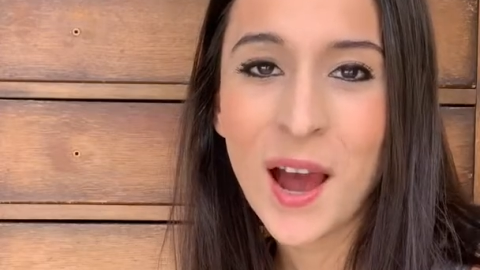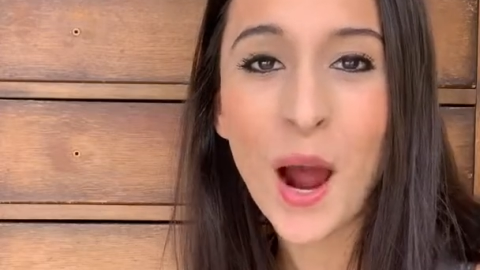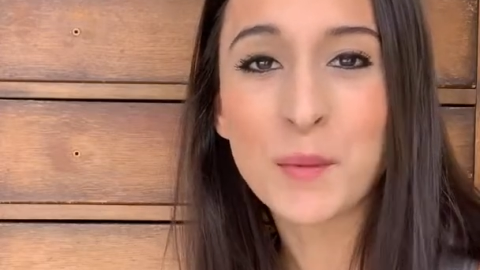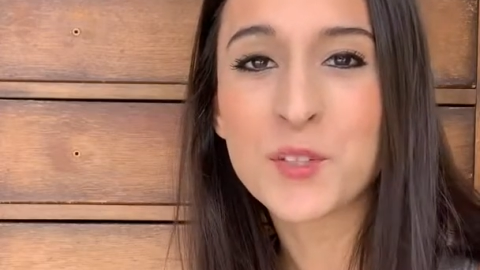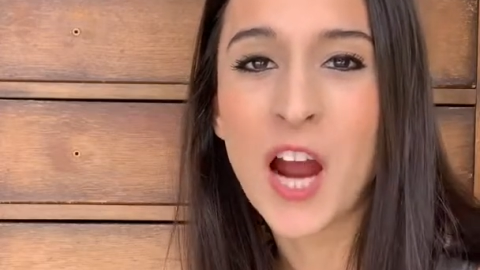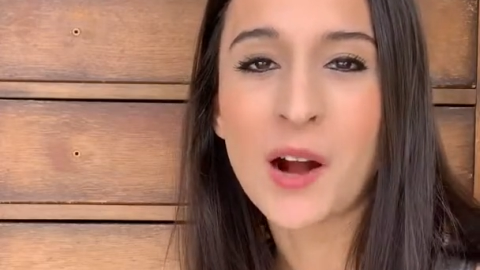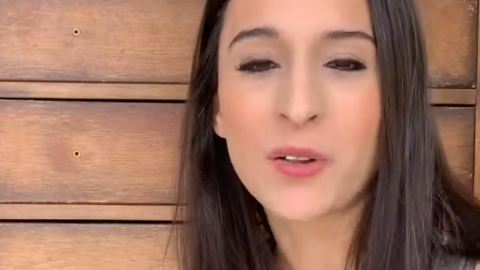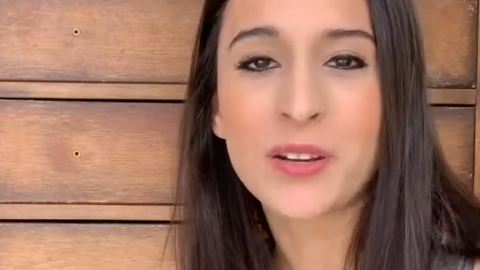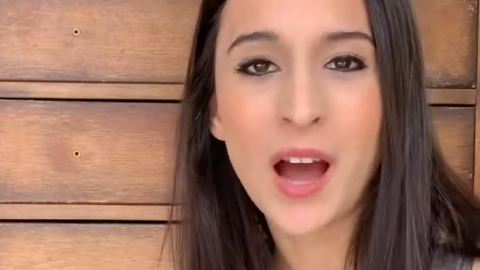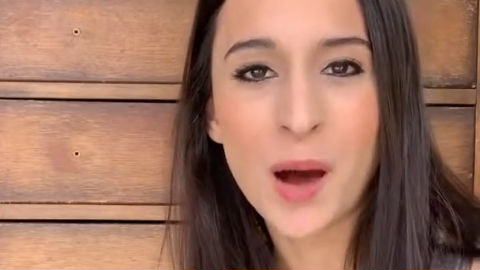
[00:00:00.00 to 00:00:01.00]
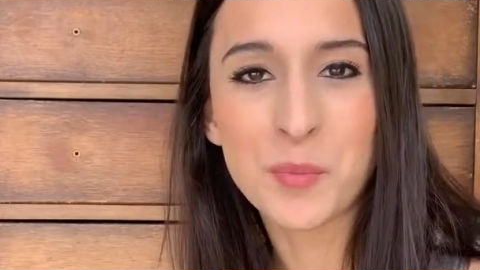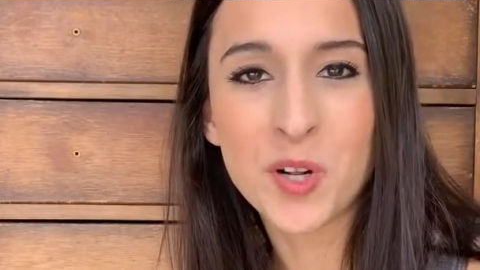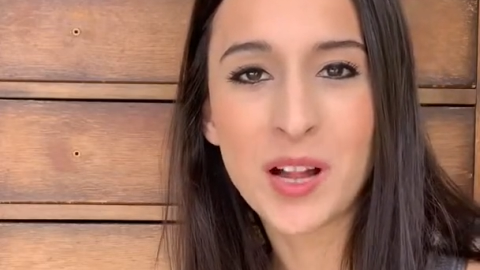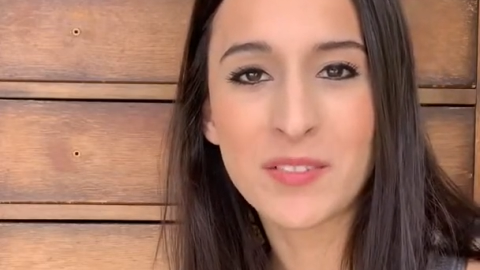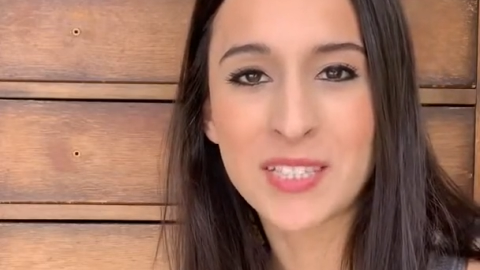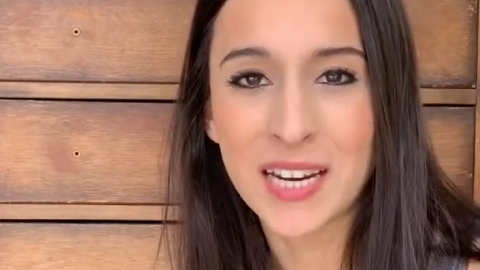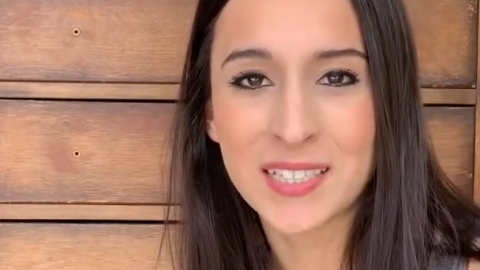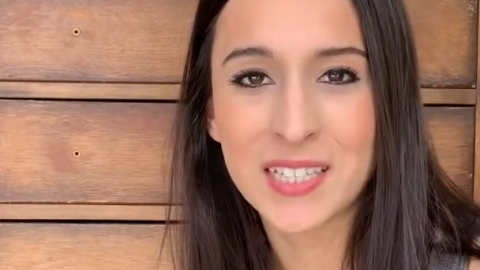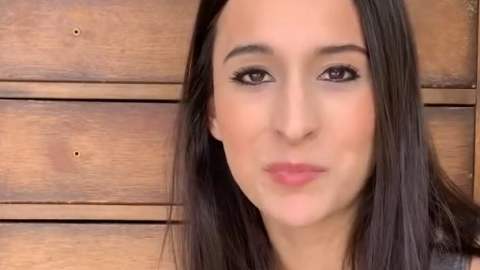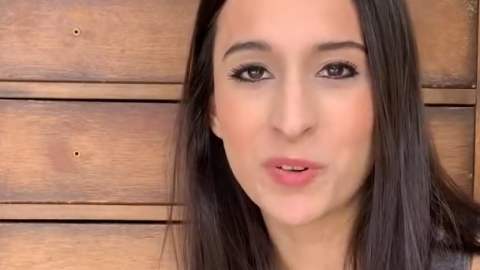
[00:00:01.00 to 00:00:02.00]
I'm Jacqueline Hummel of
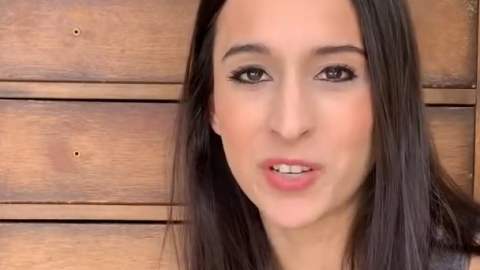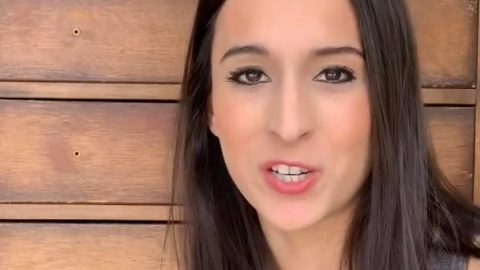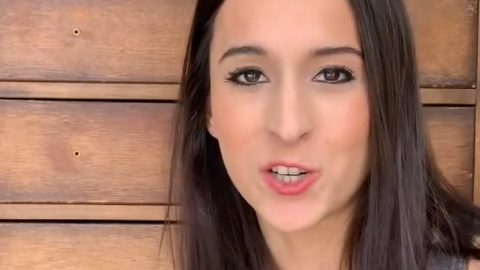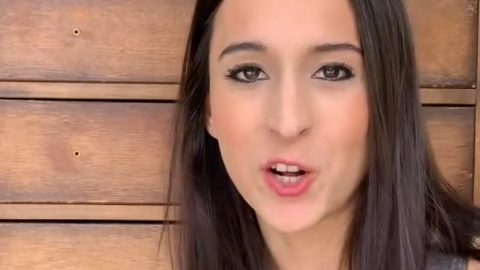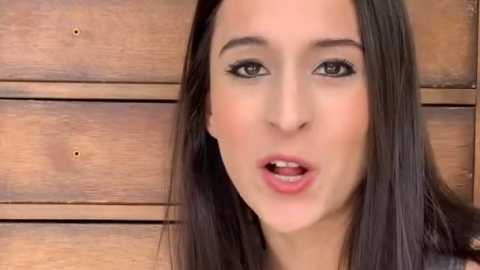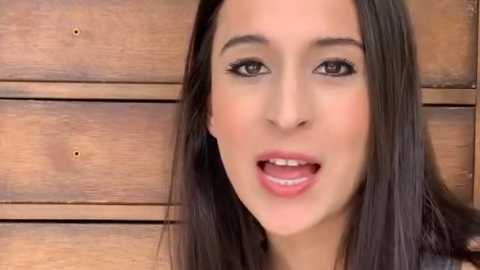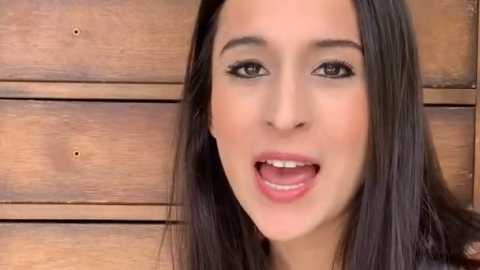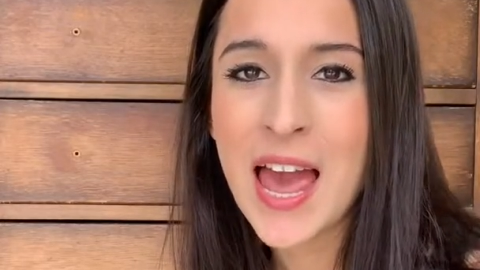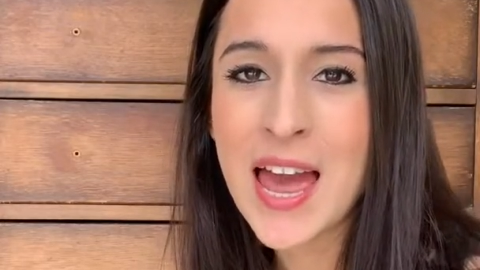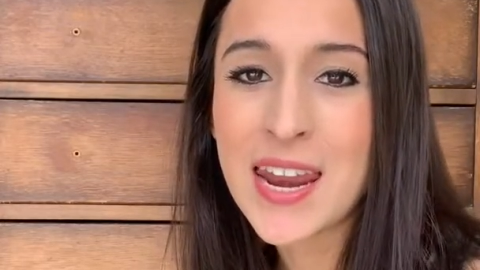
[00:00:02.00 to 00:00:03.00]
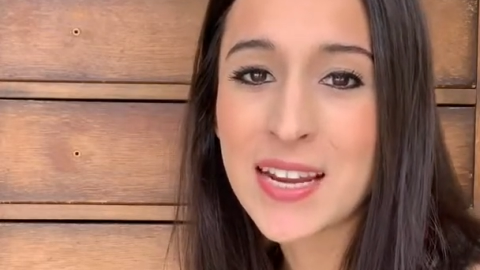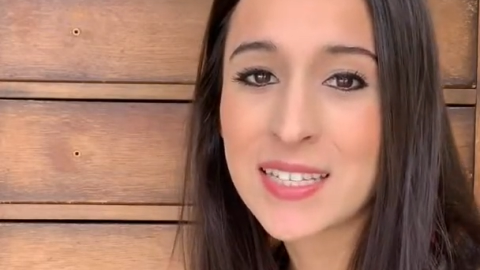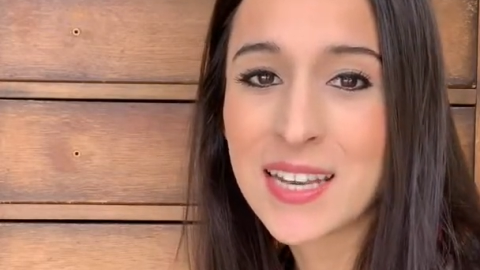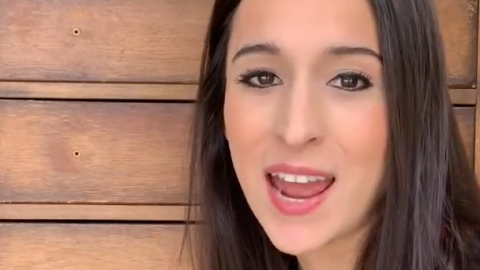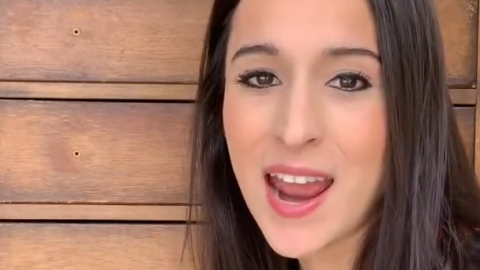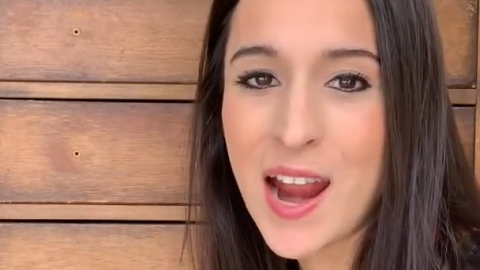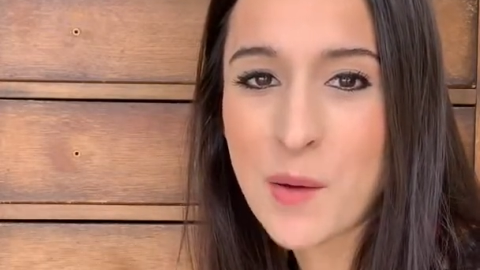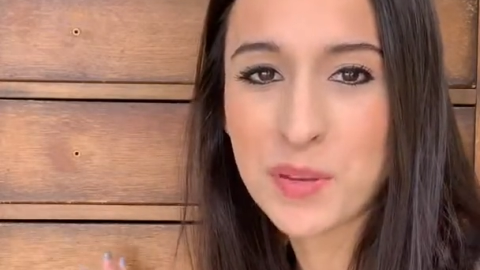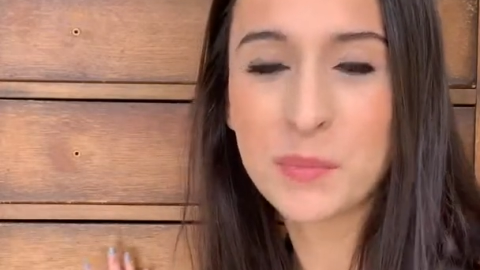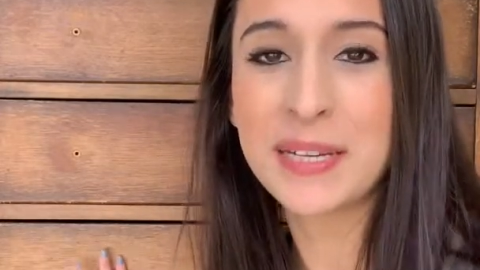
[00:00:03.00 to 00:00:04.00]
Texas Provincial, and today
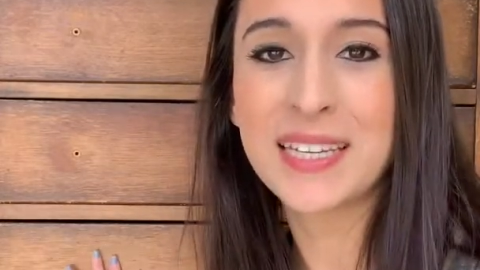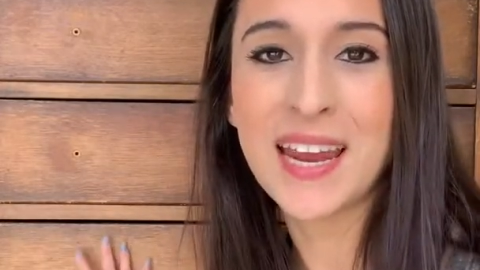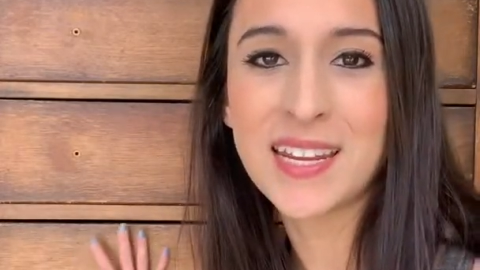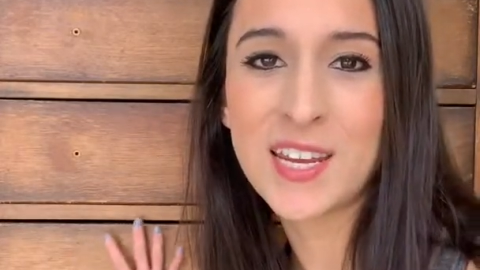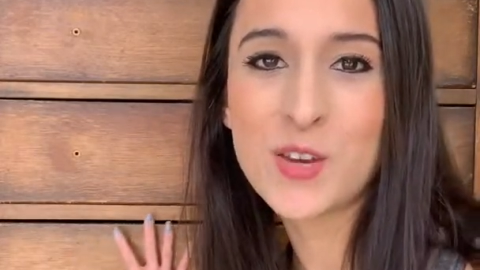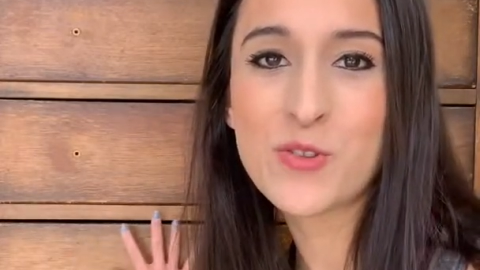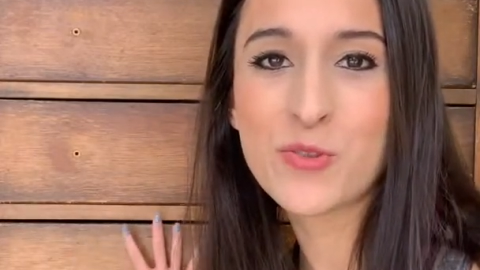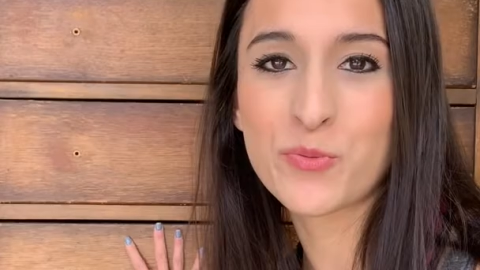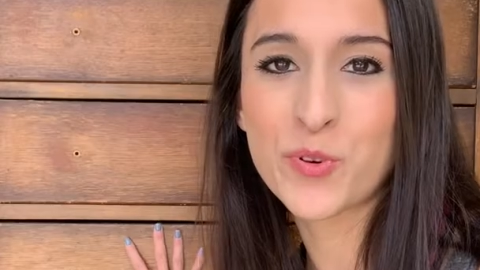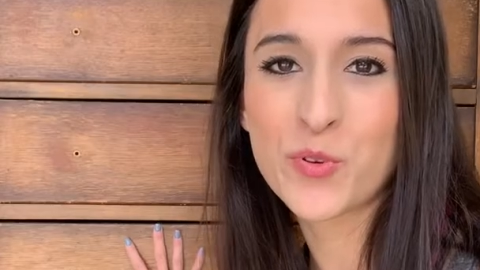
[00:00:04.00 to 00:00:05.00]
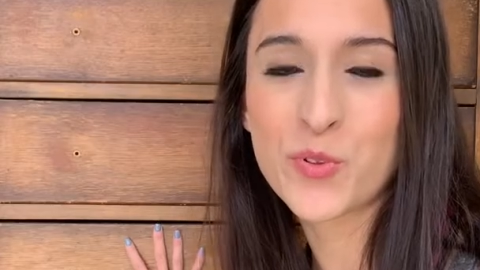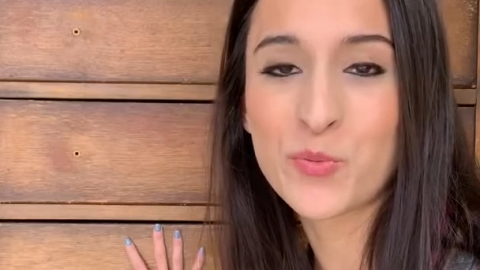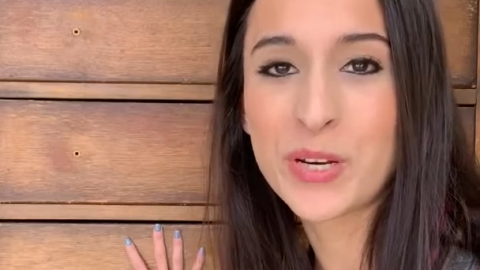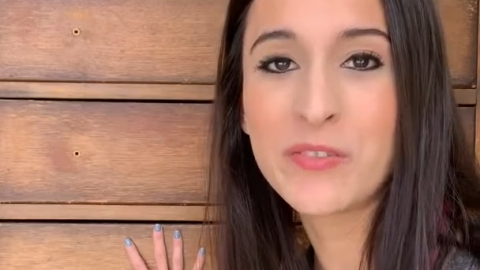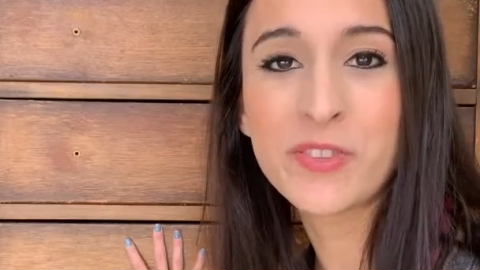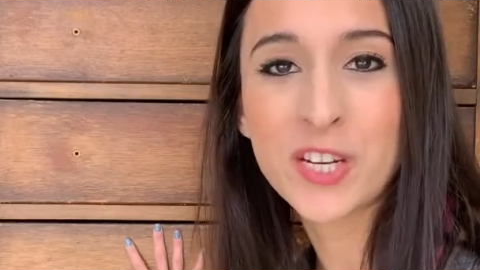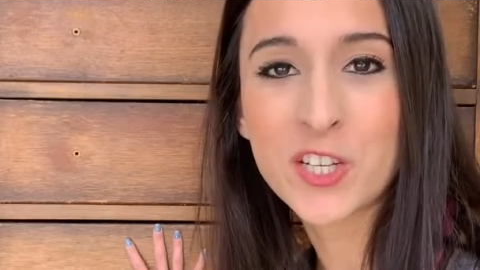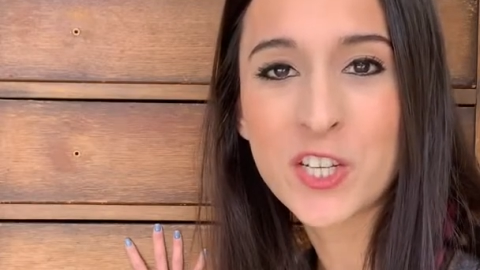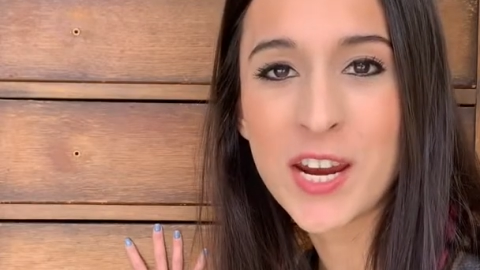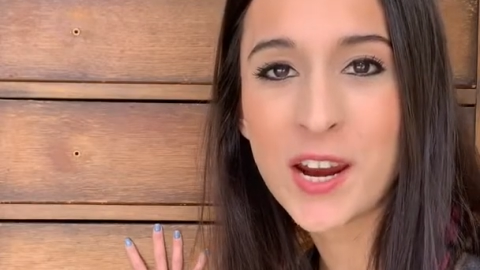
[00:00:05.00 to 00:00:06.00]
I'm going to be taking you through the
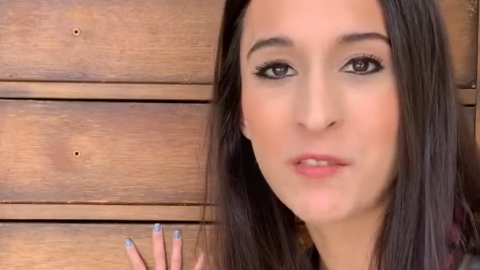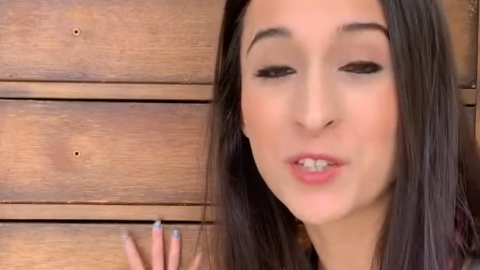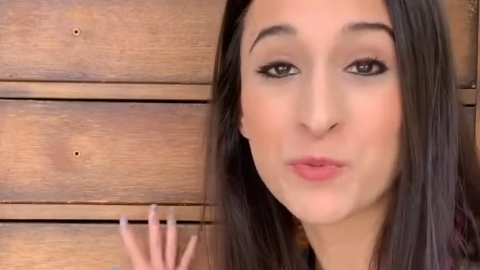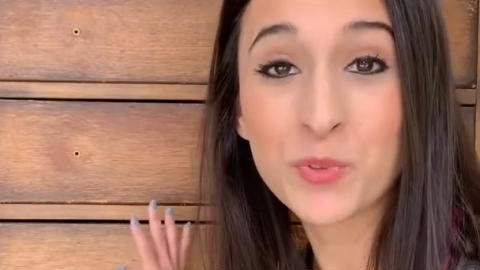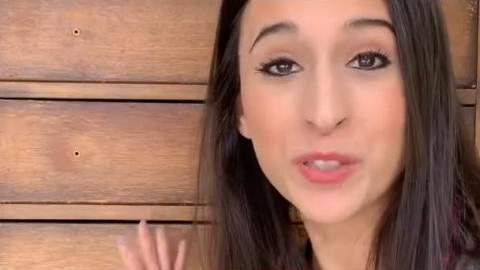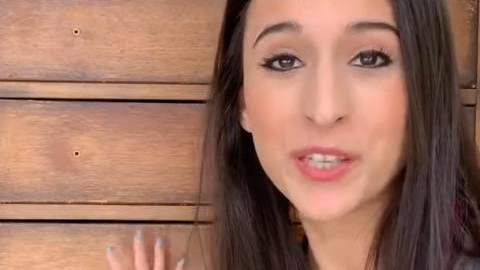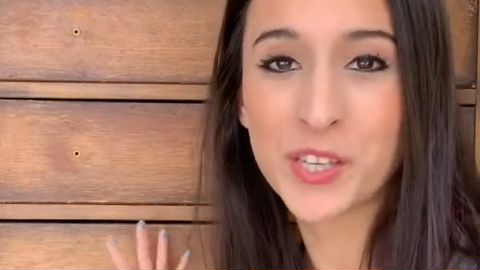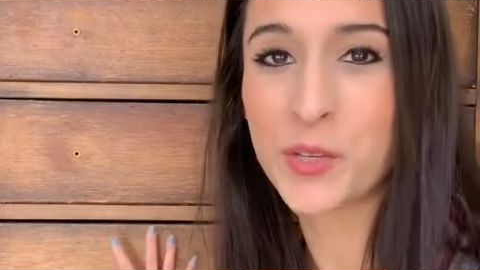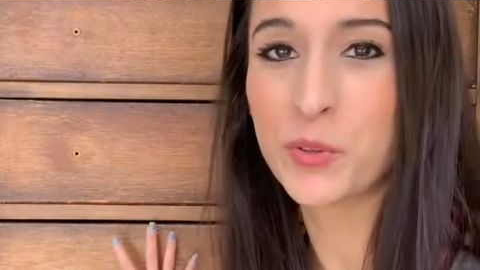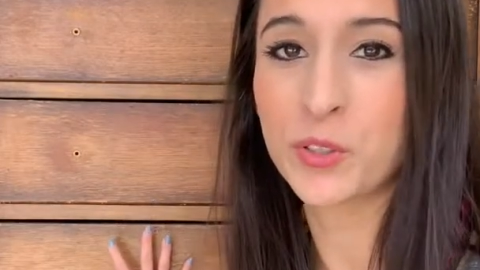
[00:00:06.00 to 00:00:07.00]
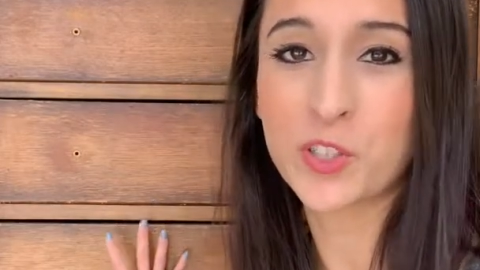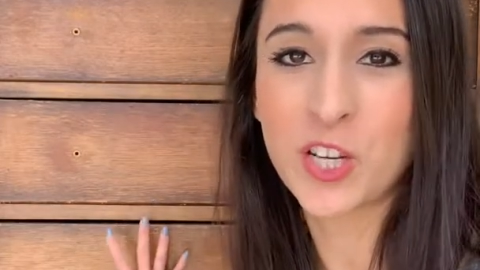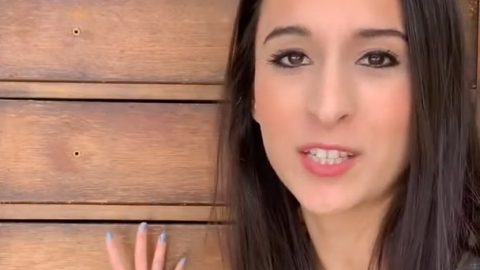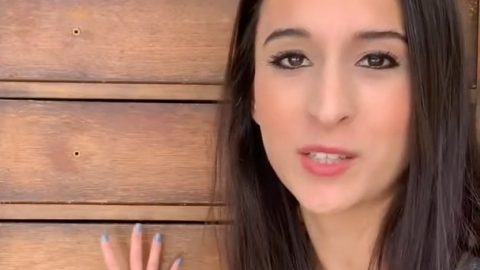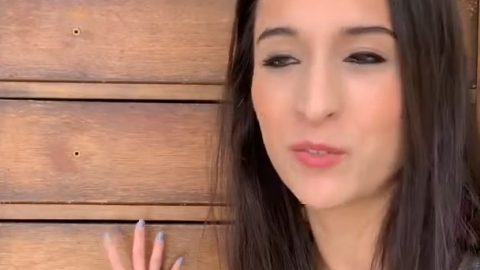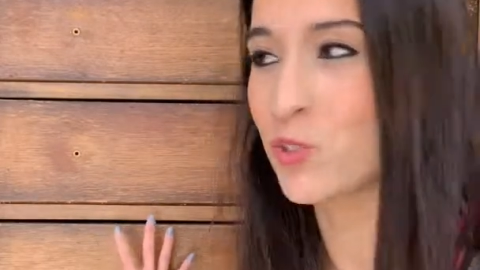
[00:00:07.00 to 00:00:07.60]
refinishing of this really cute little chest of